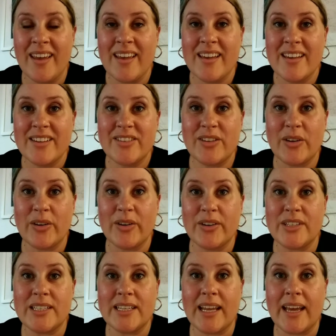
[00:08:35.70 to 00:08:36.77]
So
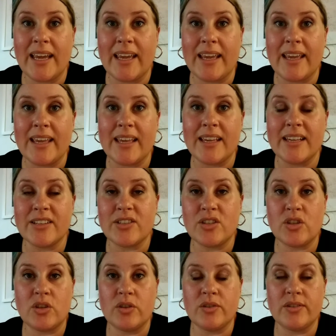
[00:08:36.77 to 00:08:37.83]
today is
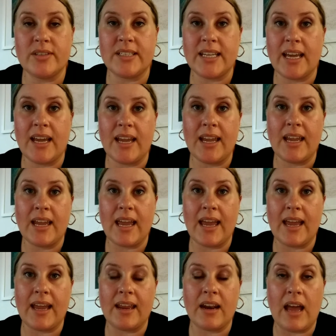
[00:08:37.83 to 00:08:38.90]
Tuesday,
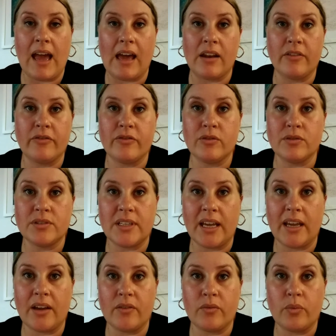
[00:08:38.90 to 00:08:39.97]
and I had a full
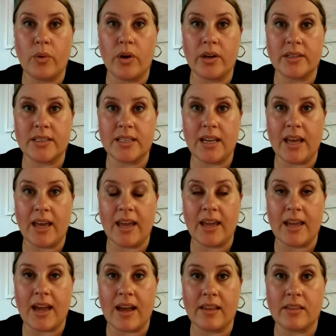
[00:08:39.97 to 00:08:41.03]
day of work today
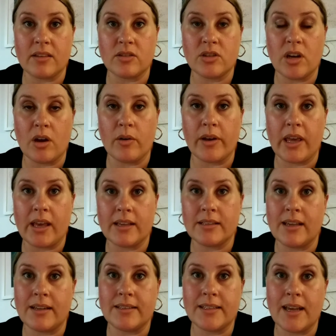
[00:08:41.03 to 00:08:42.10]
at the childcare
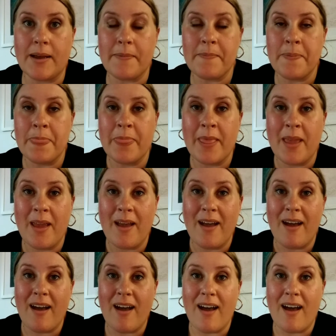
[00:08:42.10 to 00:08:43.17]
centre.
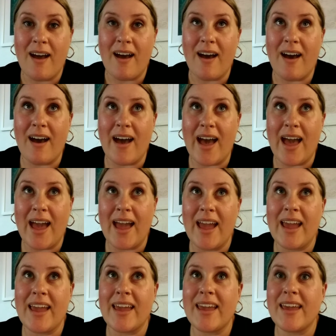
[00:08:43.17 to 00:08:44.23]

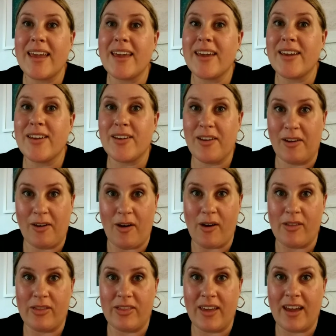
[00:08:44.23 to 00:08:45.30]
I
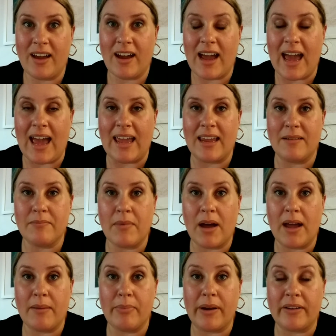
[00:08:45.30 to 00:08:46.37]
got there, I ate
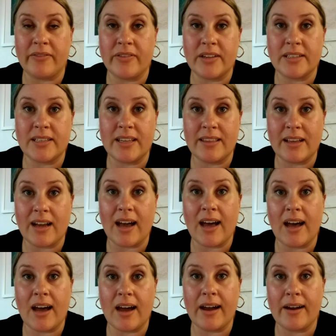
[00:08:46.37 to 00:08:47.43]
my breakfast in the
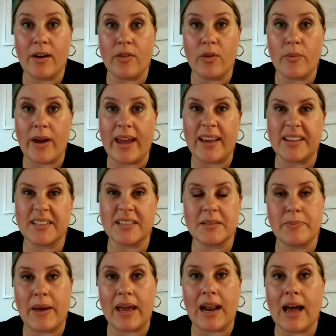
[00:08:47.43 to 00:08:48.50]
car on the way because it's
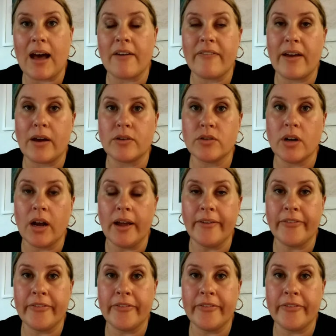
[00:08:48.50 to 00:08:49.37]
about a half-hour drive.